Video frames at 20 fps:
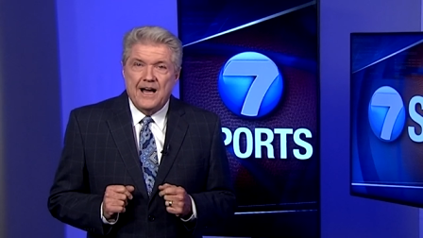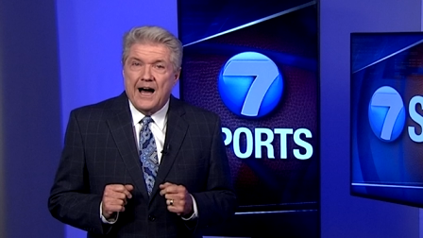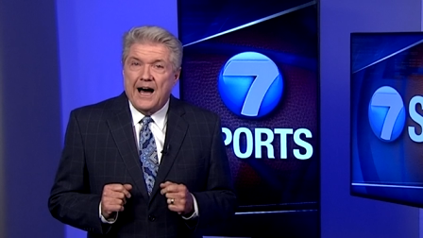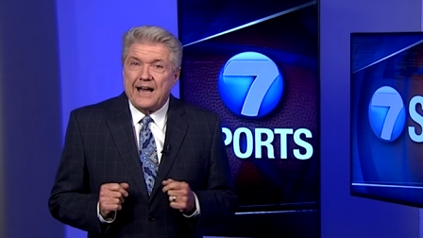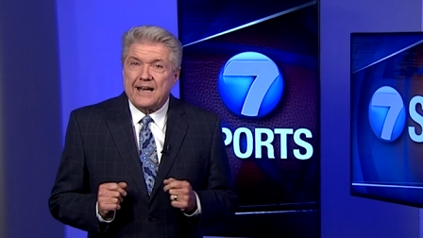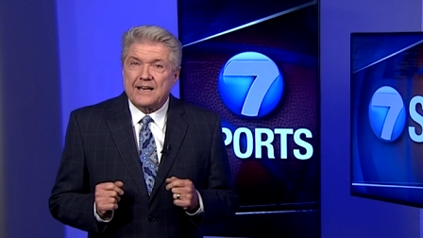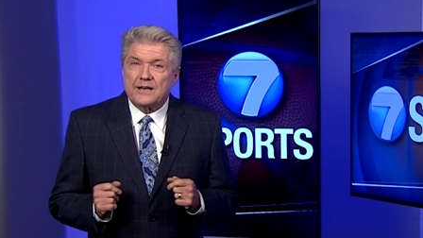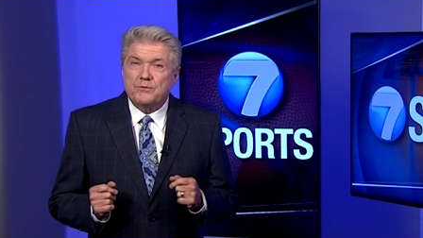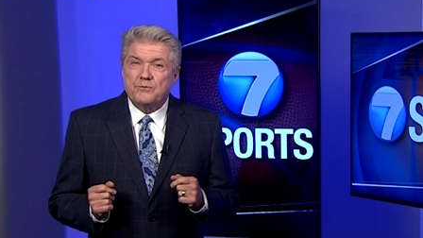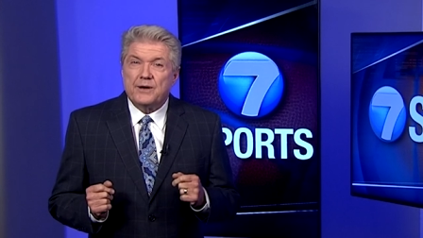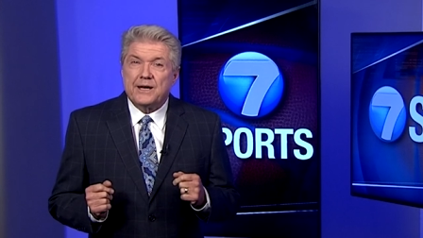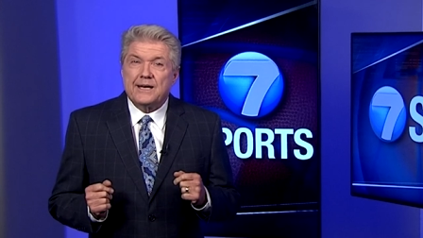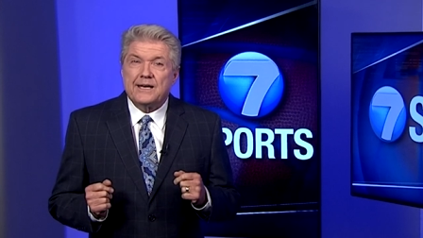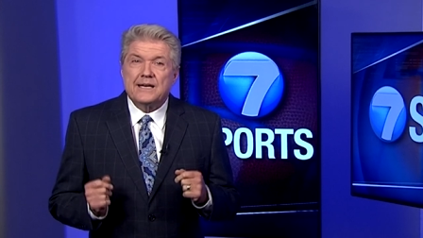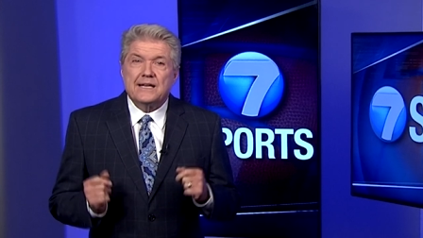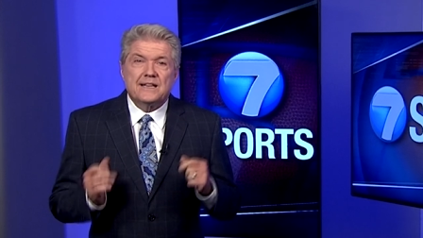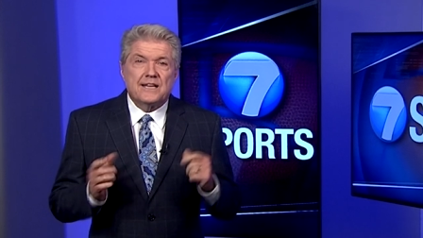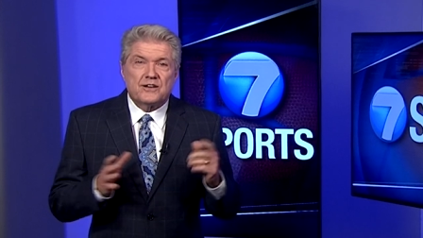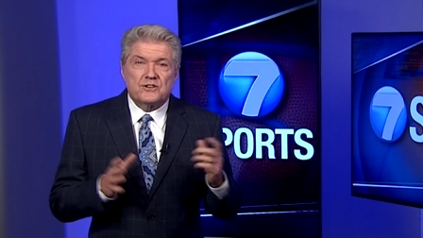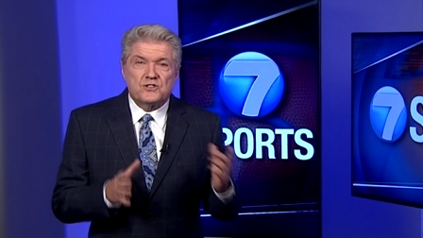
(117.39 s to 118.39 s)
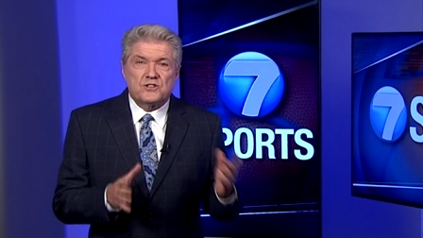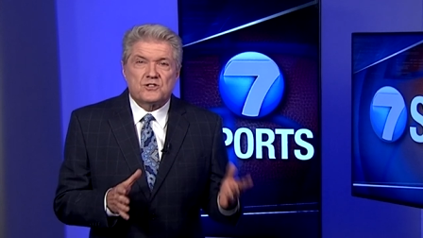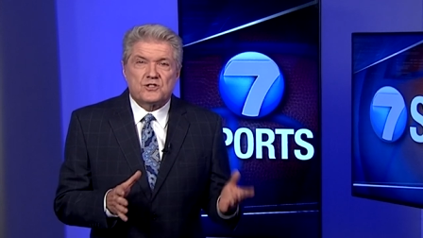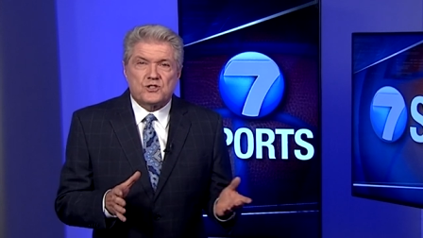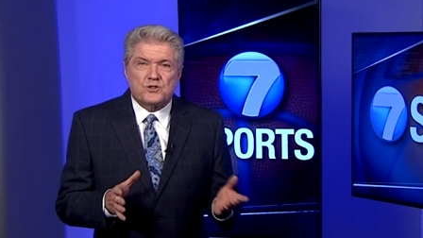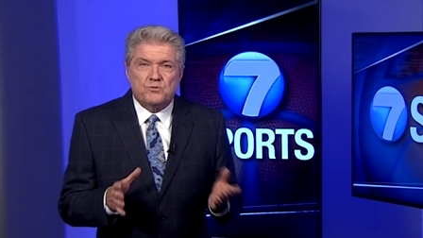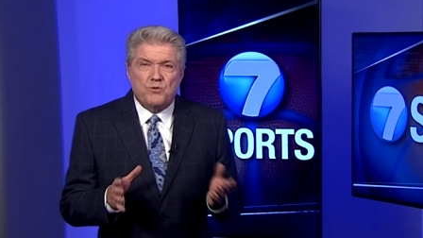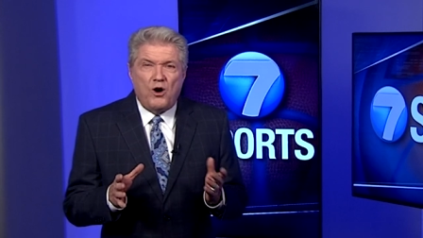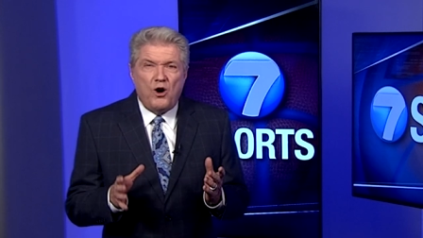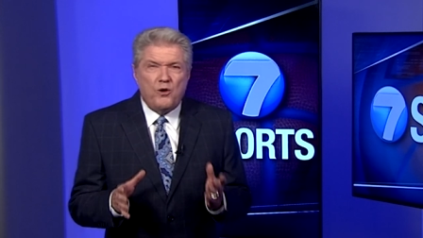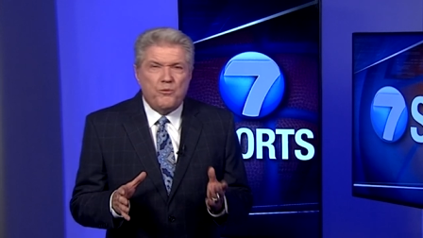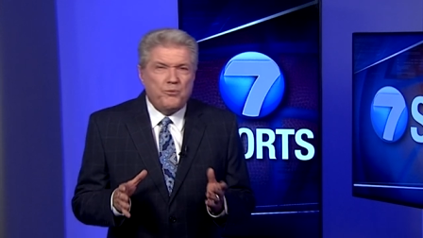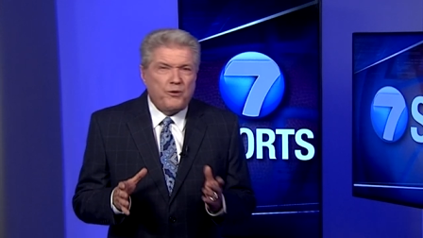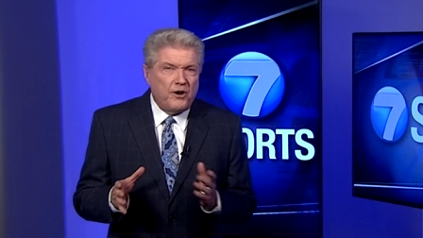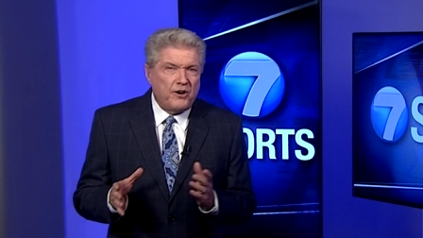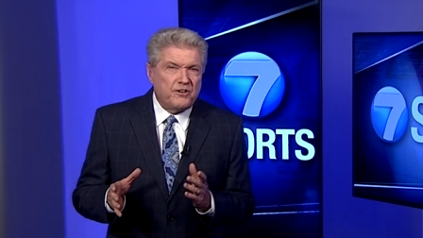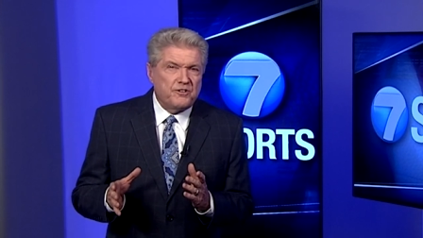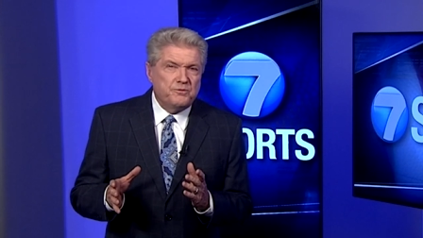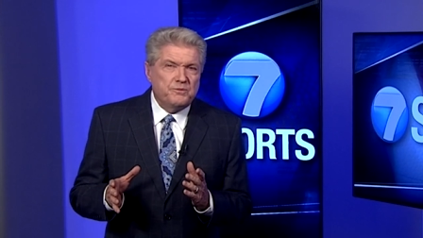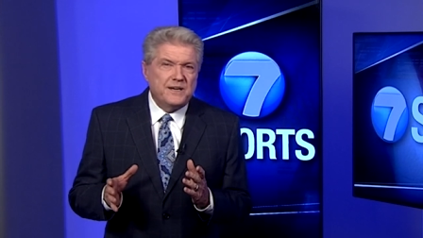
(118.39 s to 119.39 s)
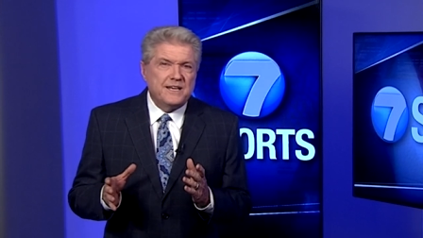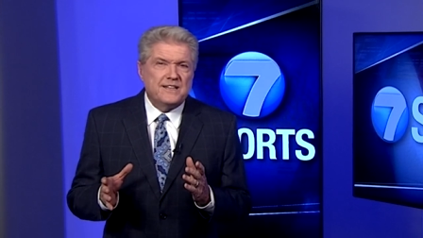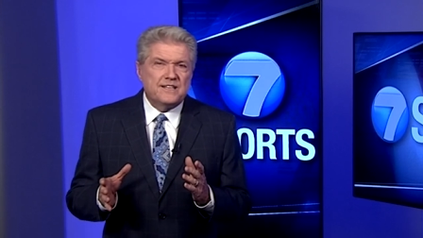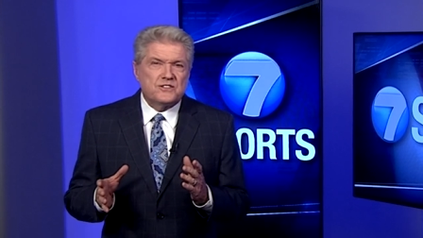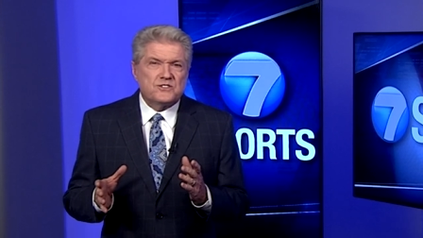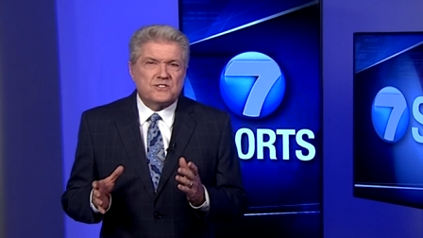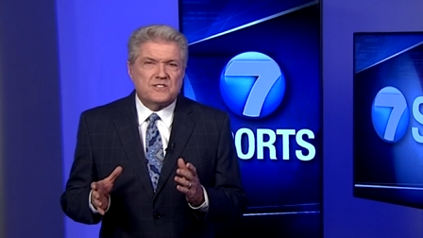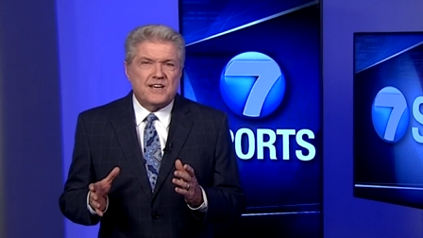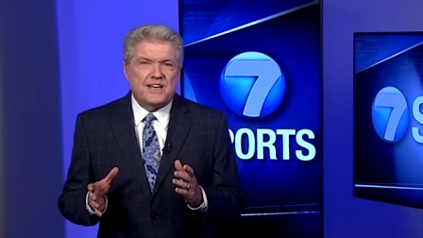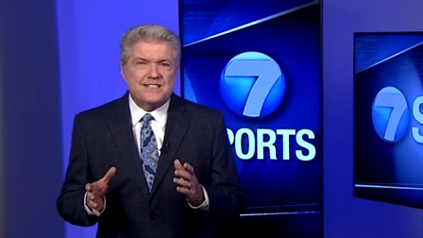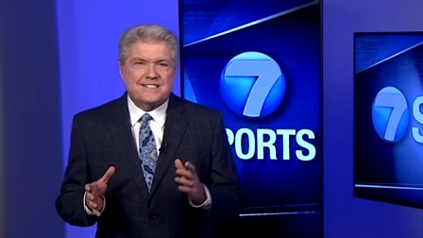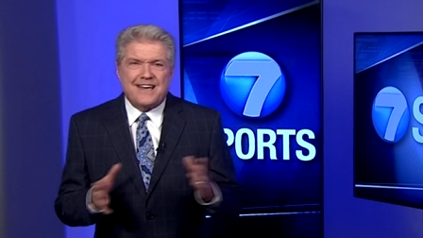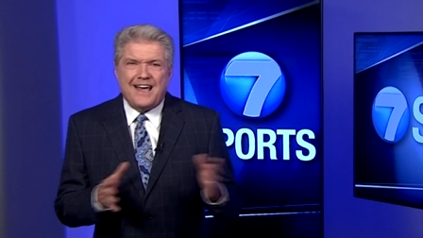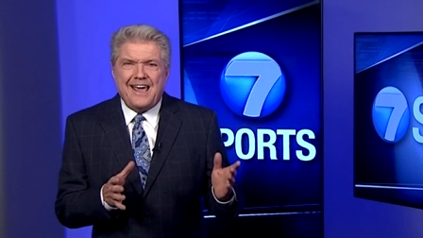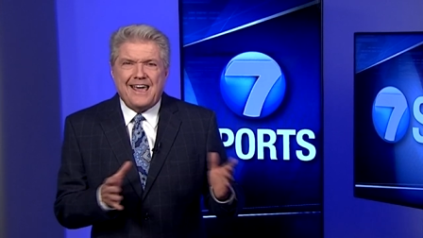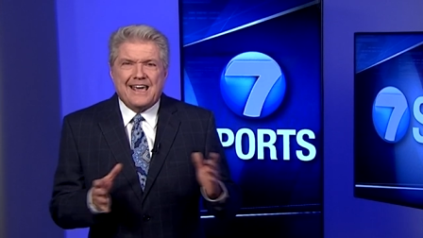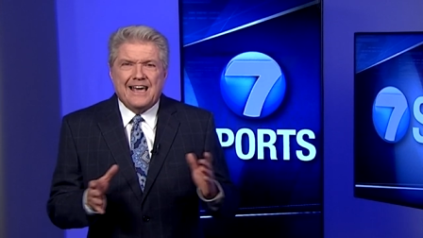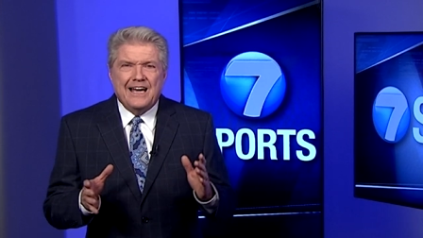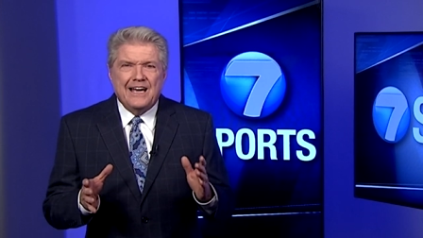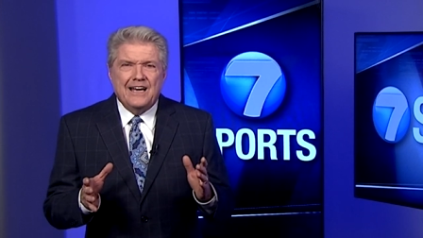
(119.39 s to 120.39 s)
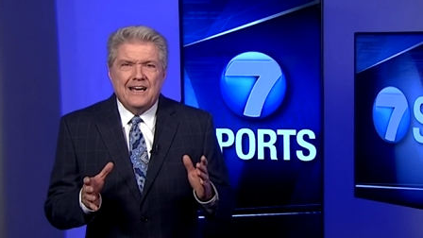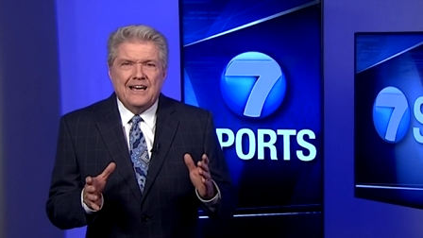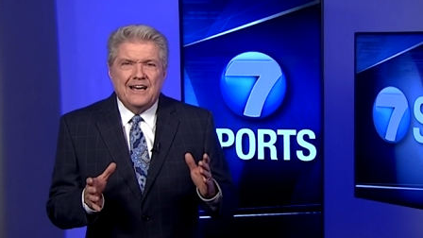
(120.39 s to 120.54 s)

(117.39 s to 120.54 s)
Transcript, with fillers: I'll admit there's a small part of me that says, hey,